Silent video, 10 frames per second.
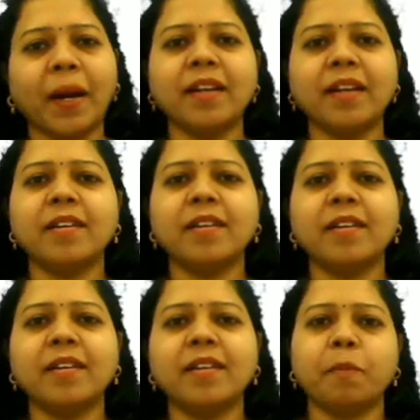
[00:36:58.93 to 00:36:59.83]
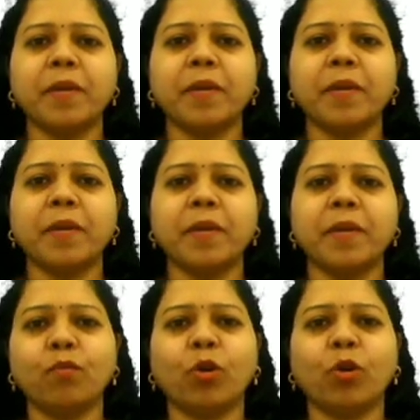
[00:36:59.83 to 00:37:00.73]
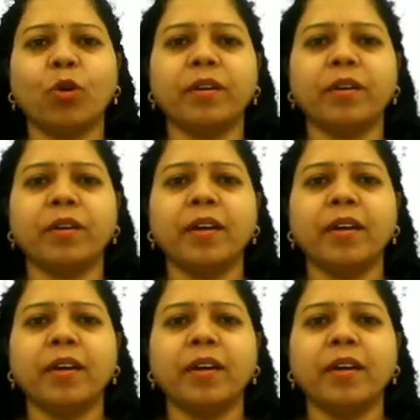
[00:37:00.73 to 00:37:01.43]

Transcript: Particles which are present in water